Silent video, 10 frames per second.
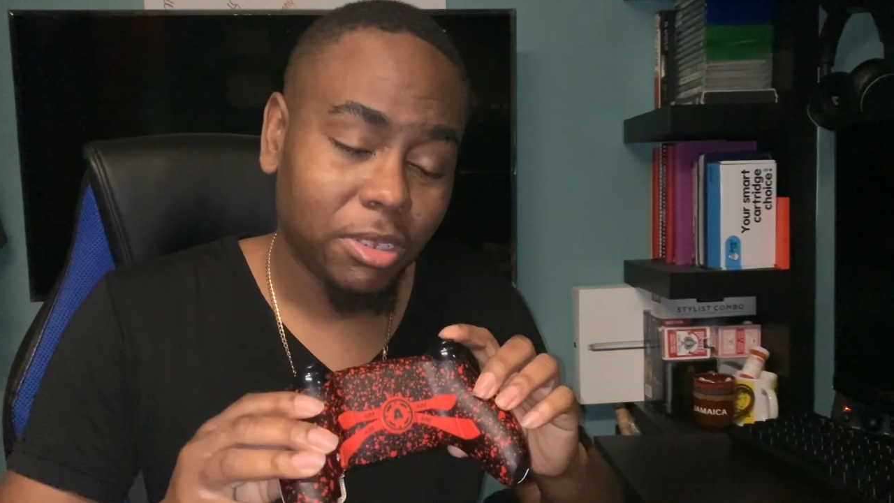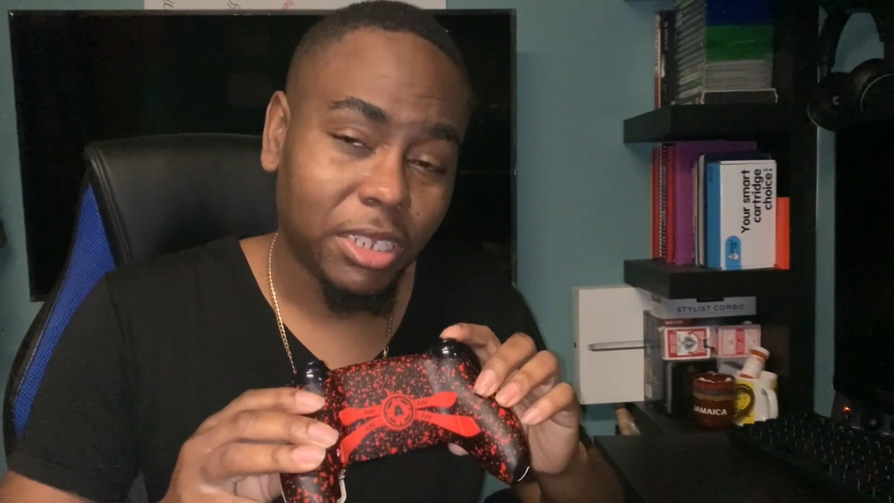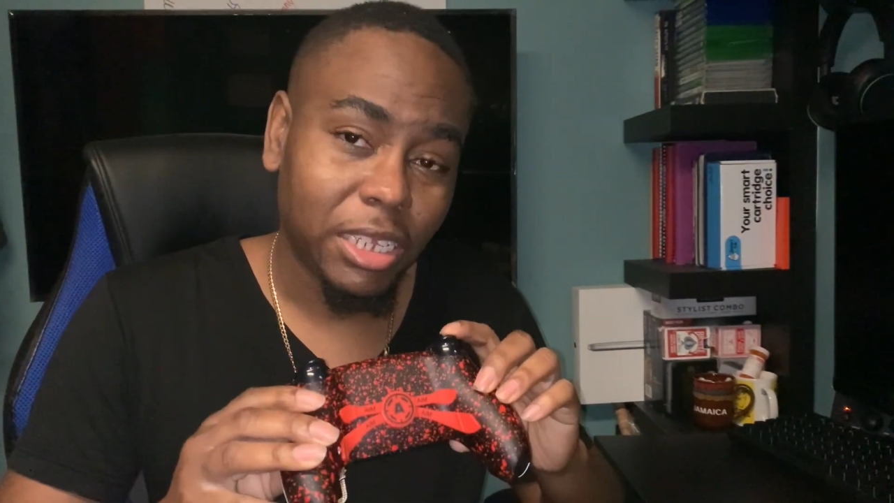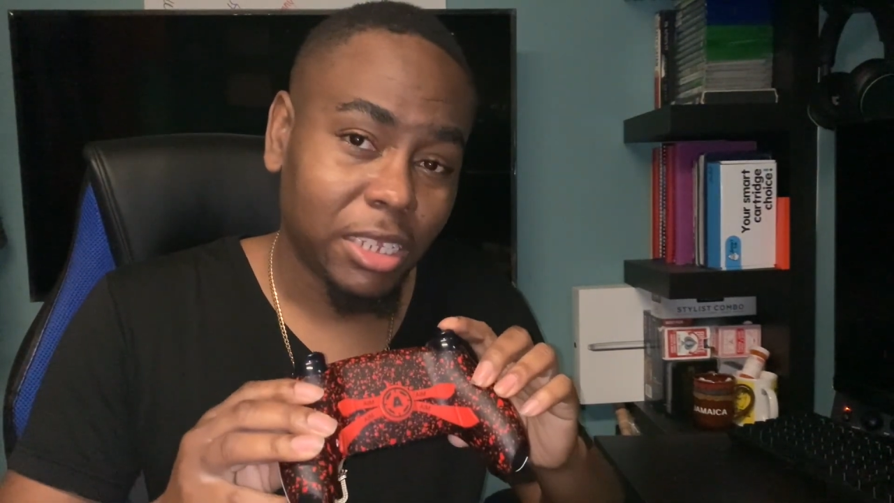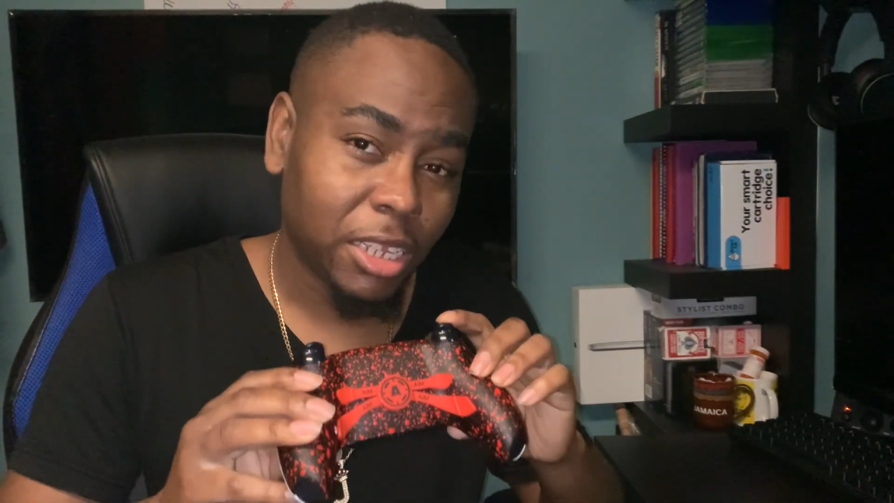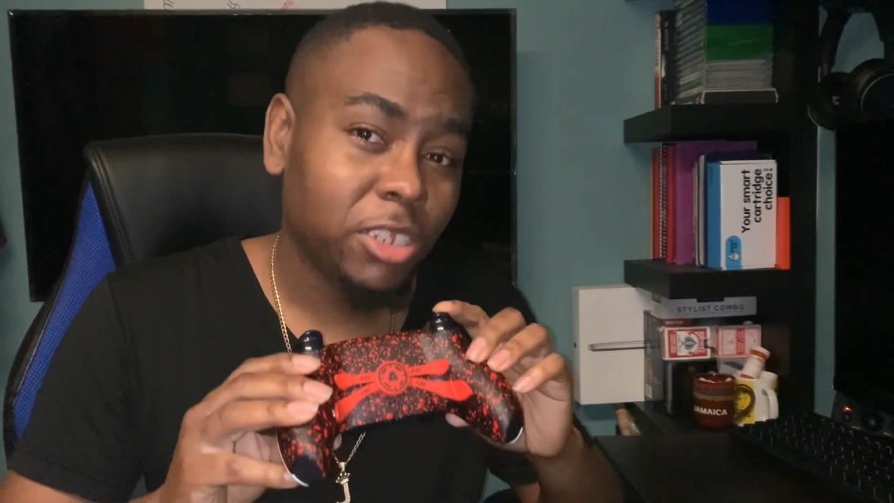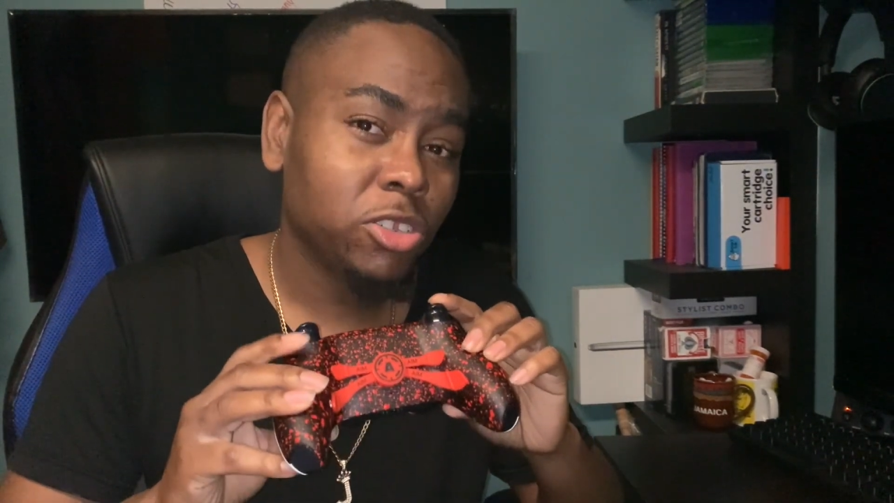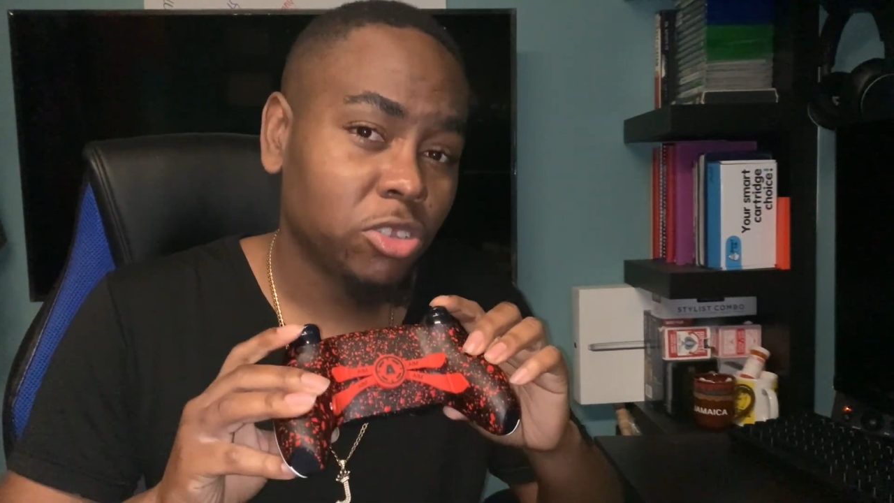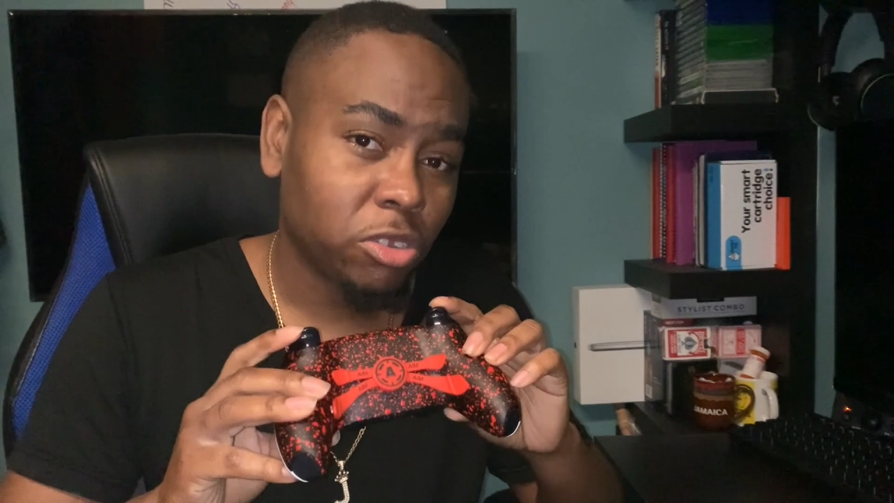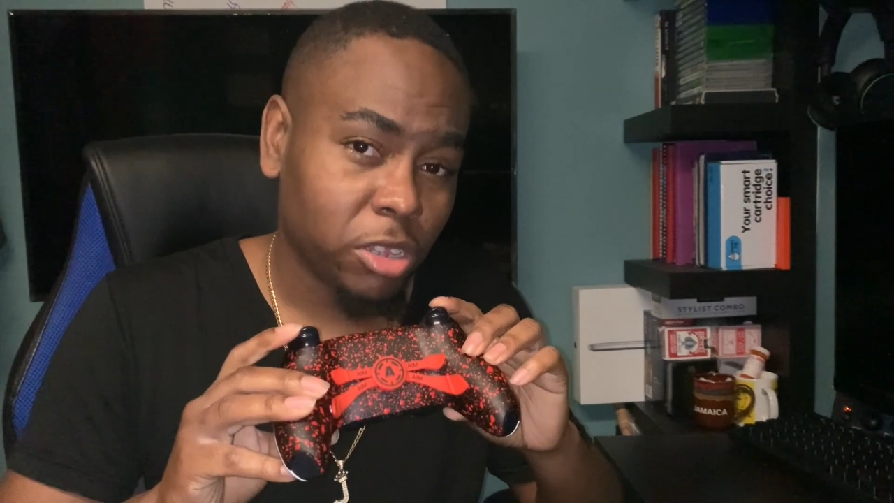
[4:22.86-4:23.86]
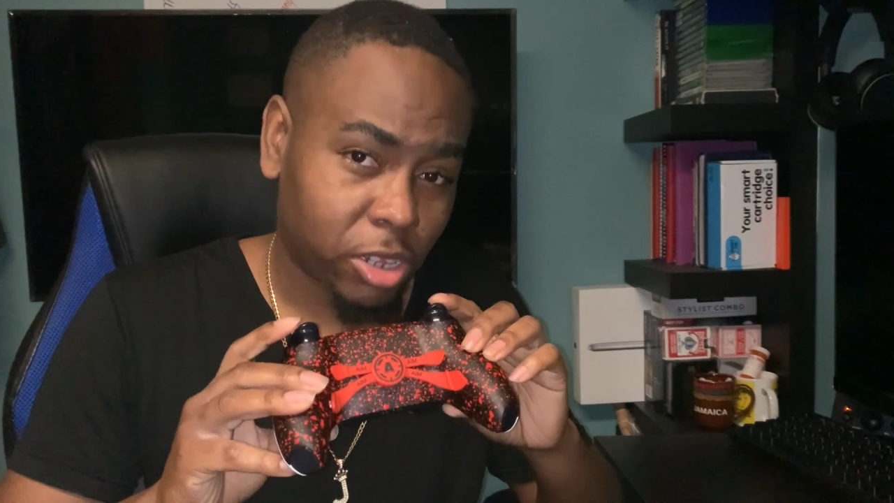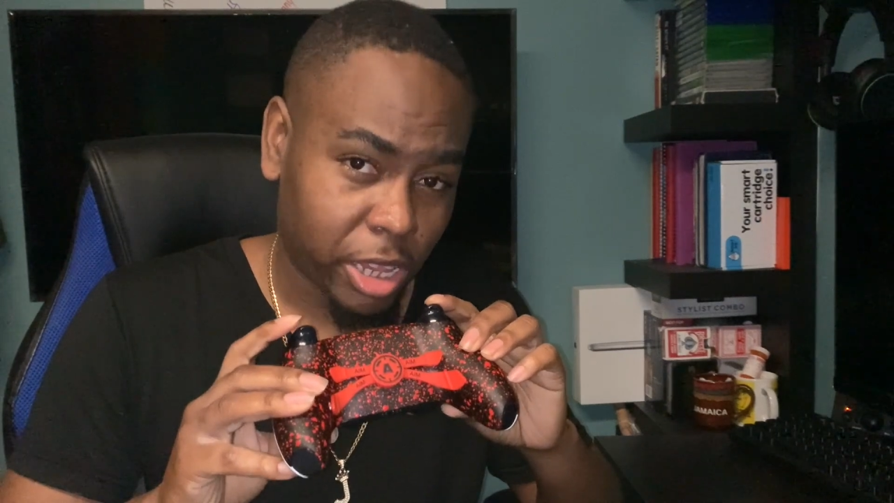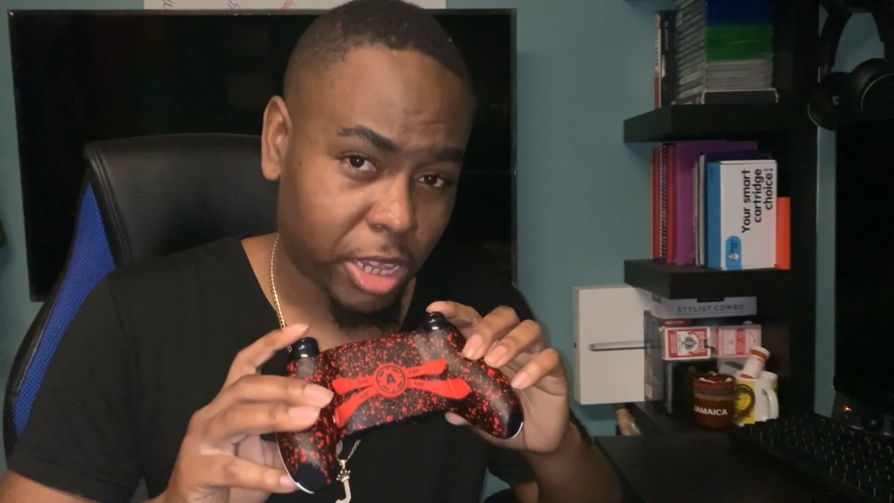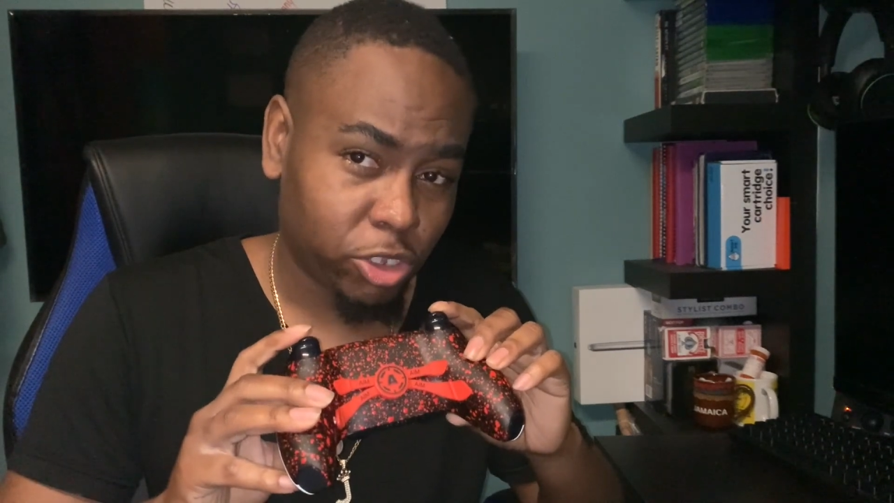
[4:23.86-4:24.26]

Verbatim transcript: the the digital the click